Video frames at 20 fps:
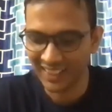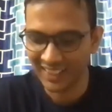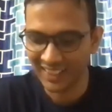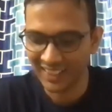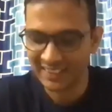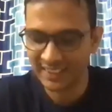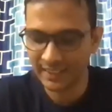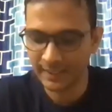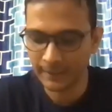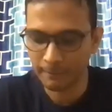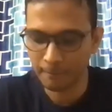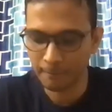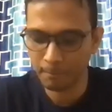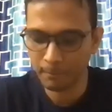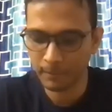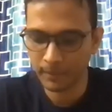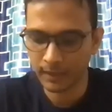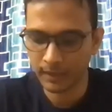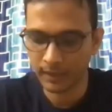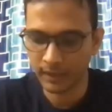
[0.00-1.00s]
See,
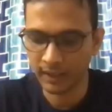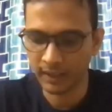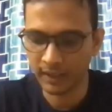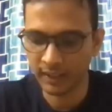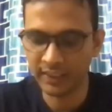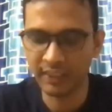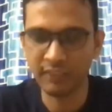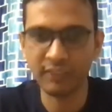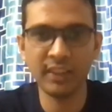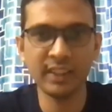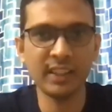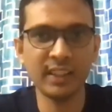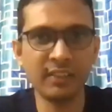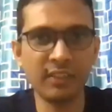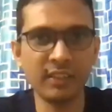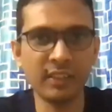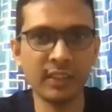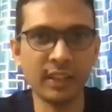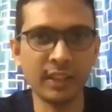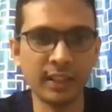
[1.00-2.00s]
the way
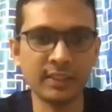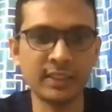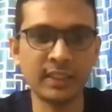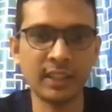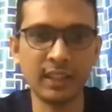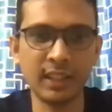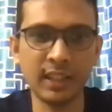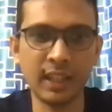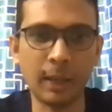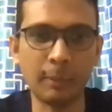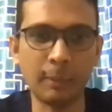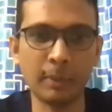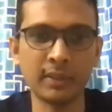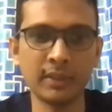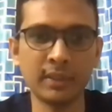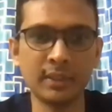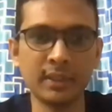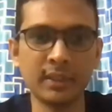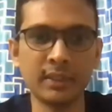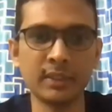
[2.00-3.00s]
that generally
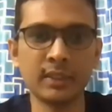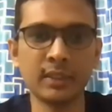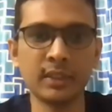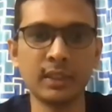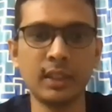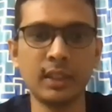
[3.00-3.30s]
happens is